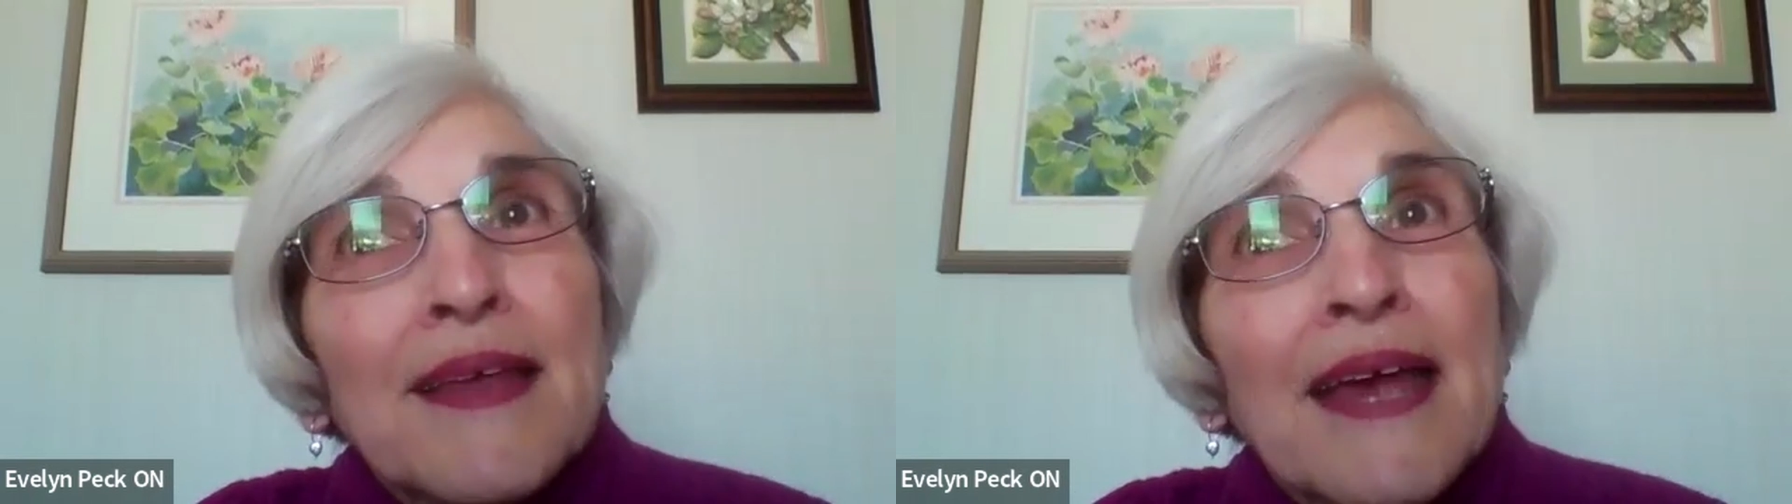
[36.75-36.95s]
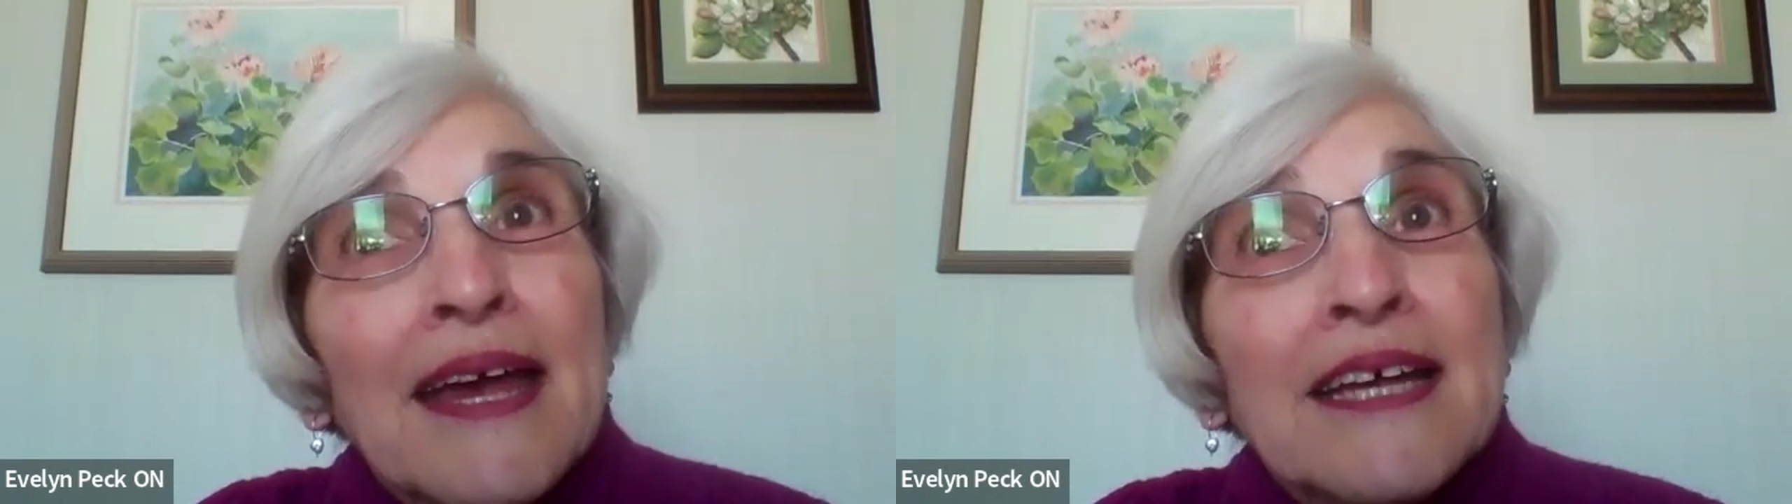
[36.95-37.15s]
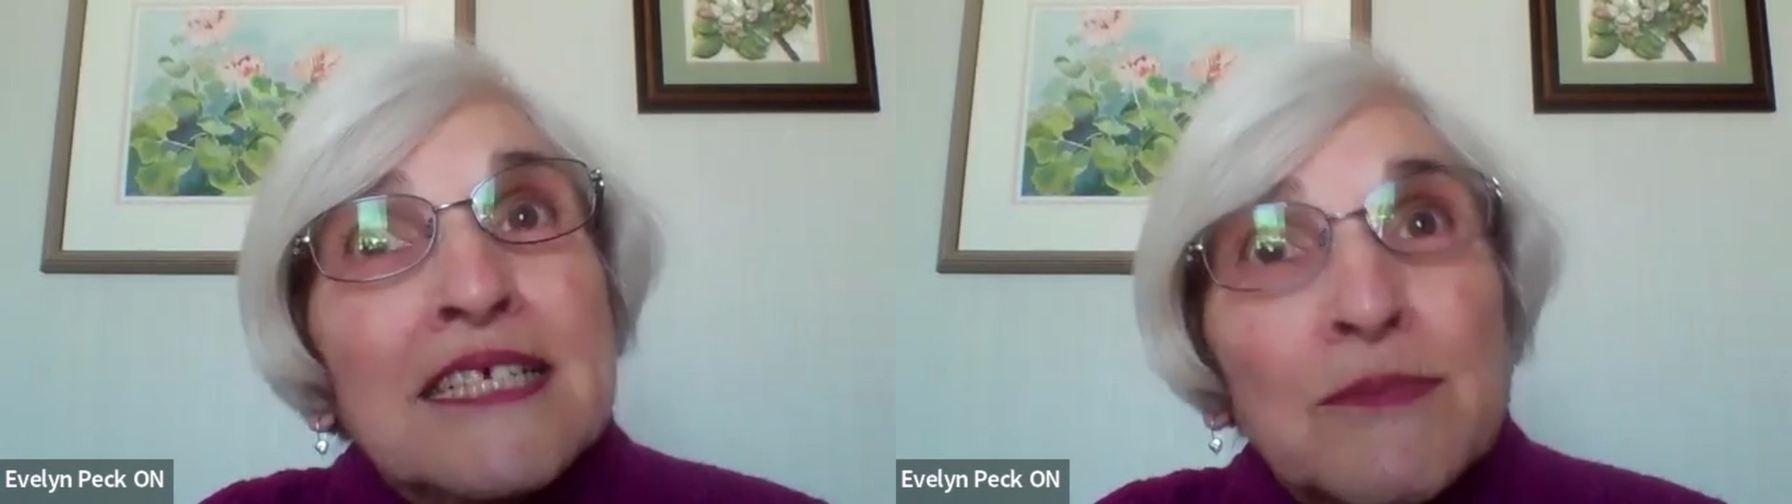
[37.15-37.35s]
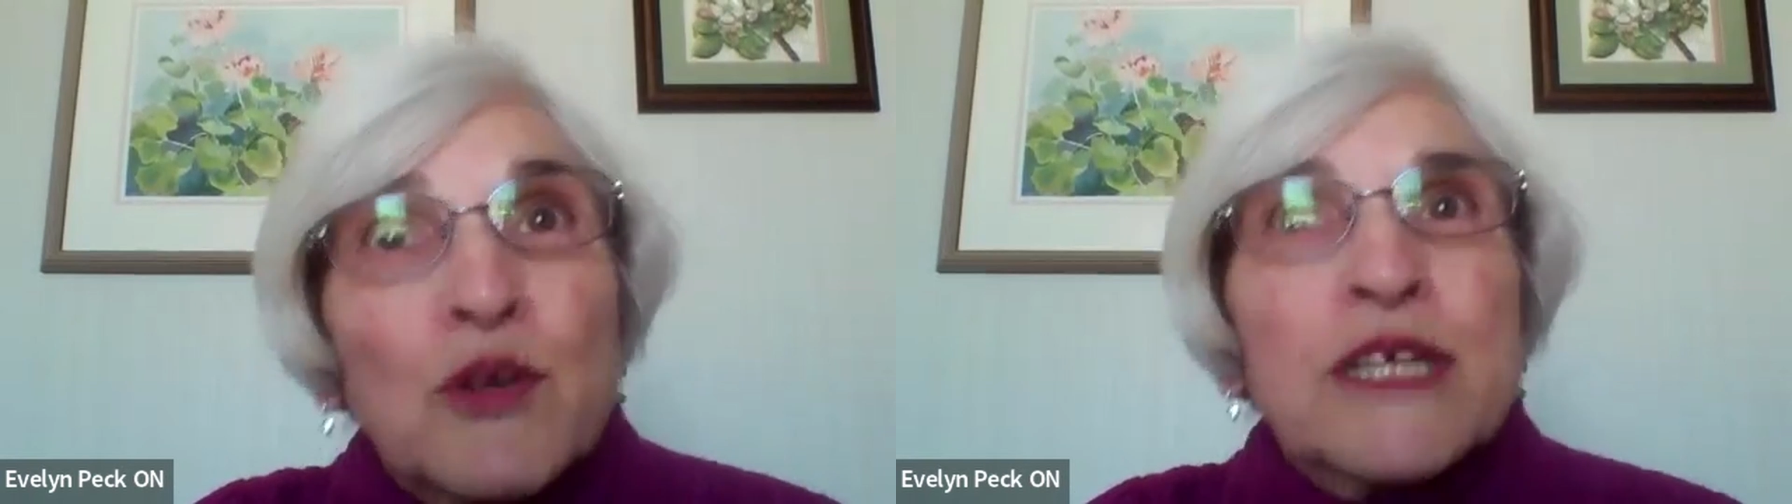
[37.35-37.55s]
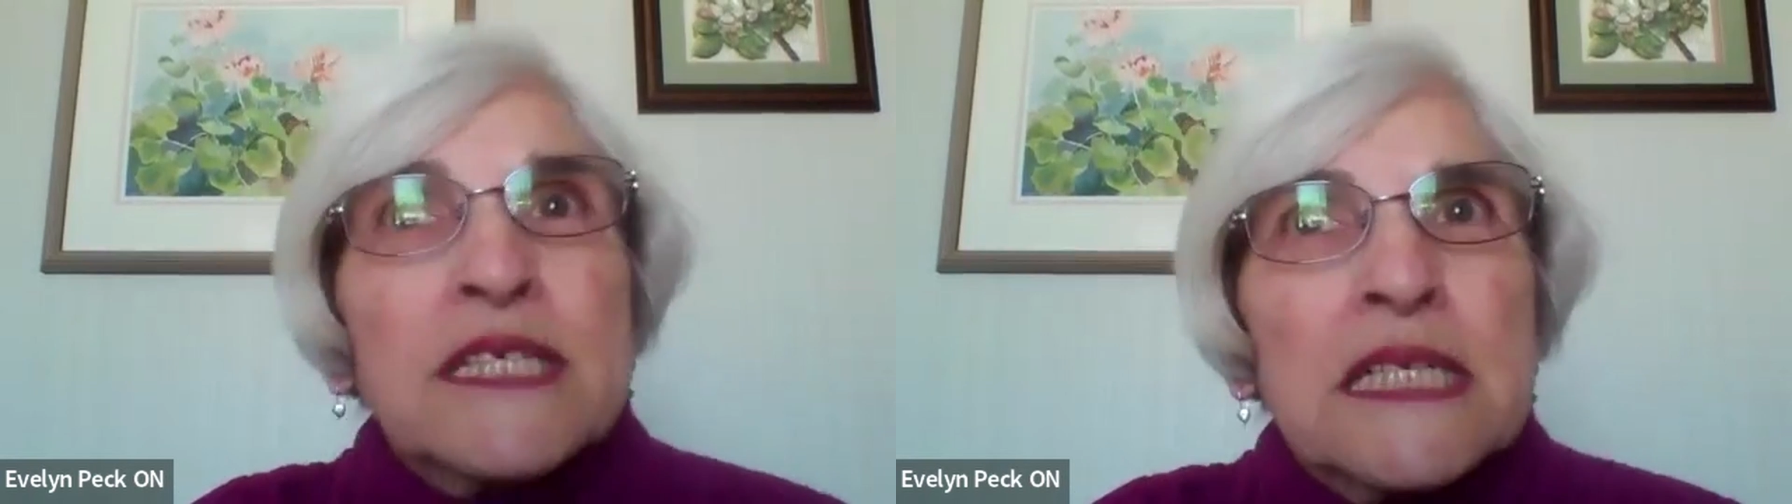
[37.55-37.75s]
as
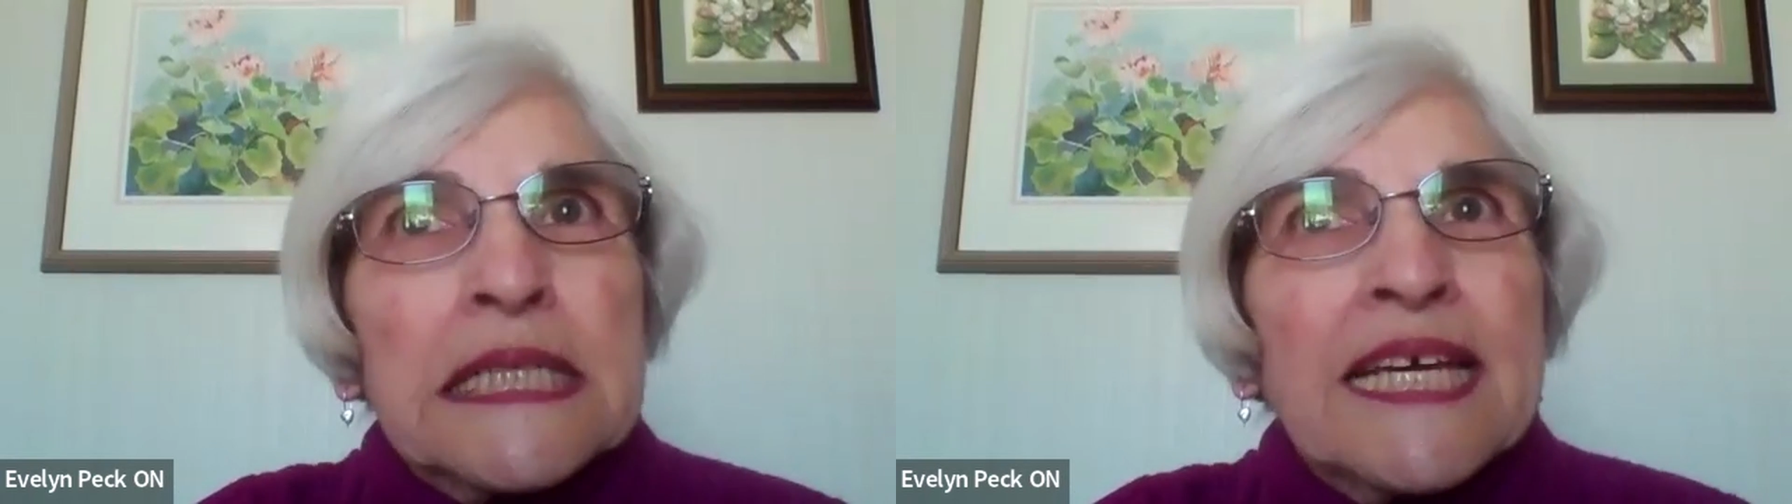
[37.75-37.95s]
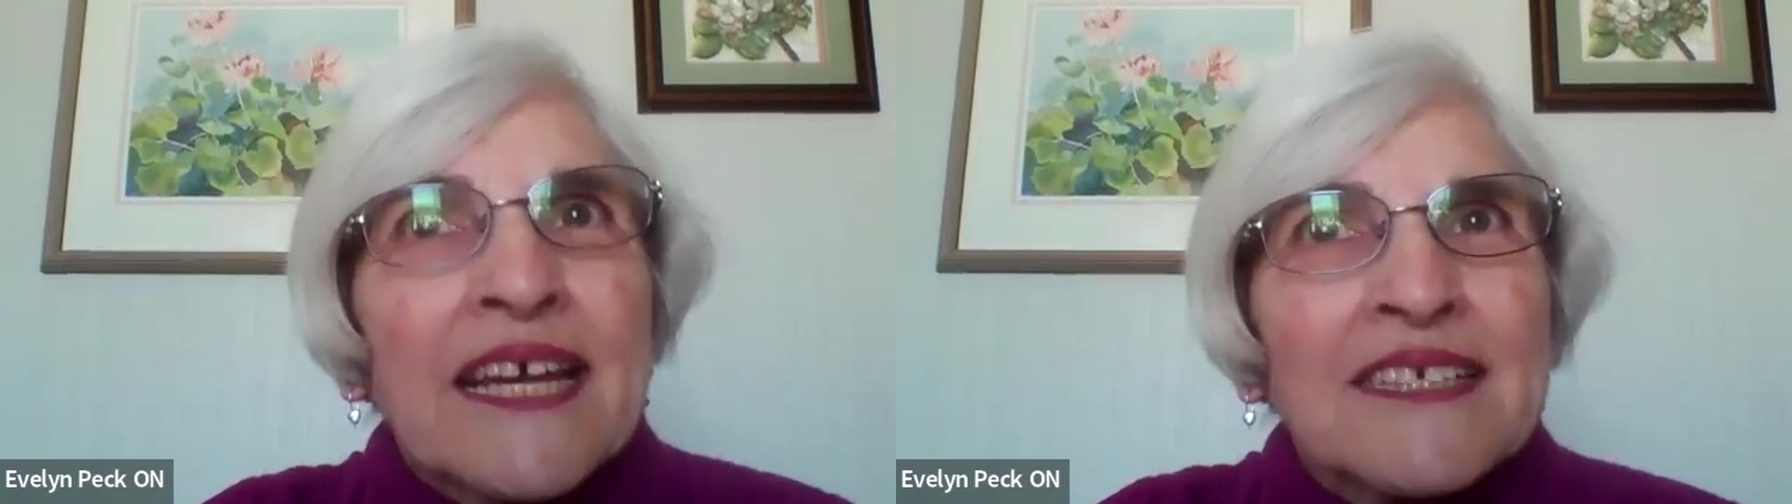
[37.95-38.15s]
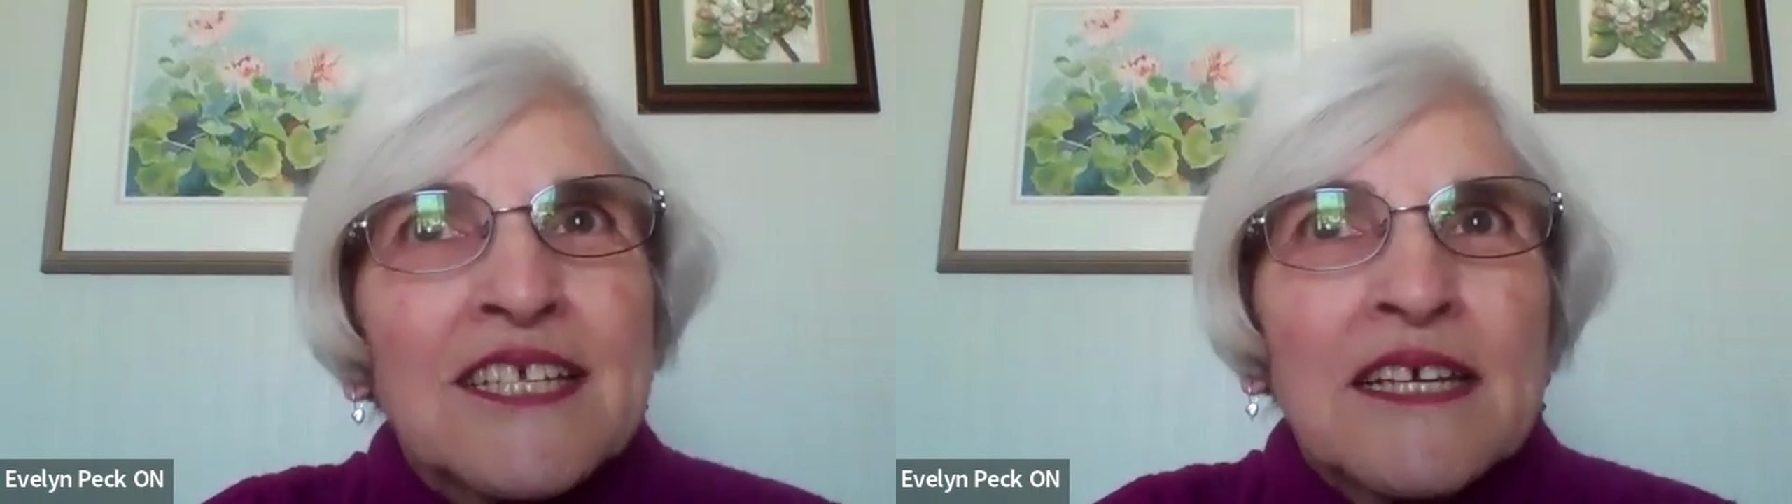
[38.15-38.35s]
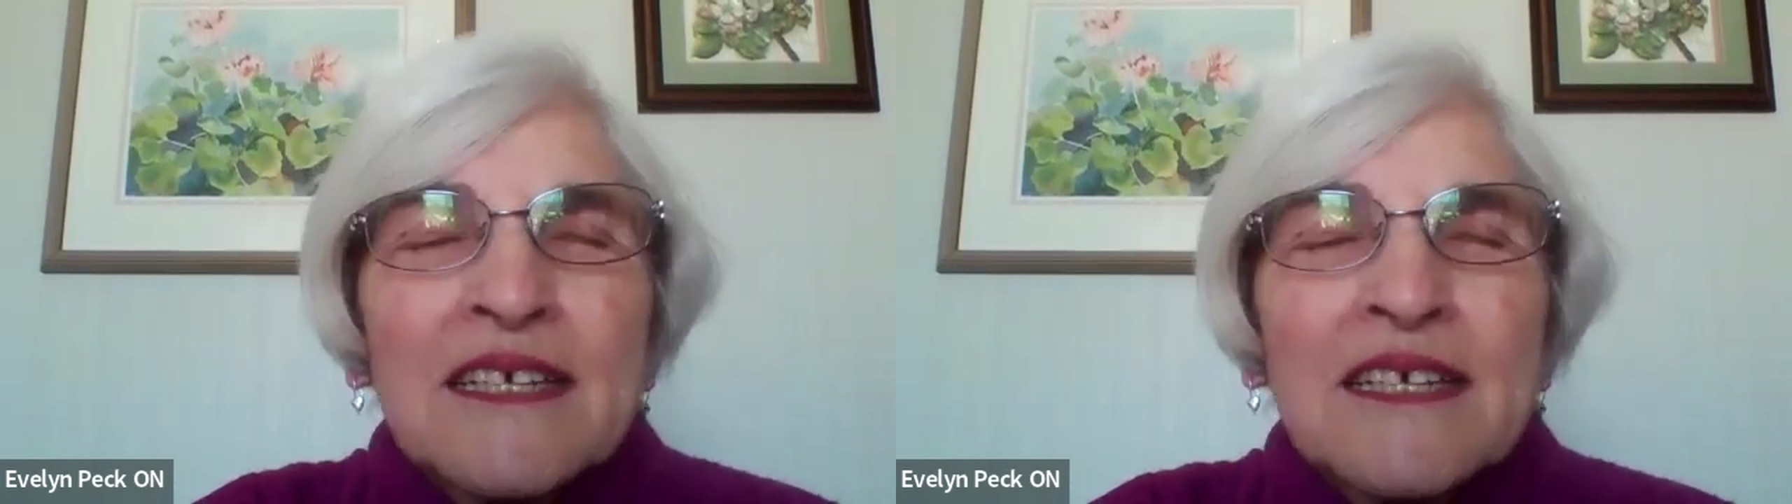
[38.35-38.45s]
president-elect,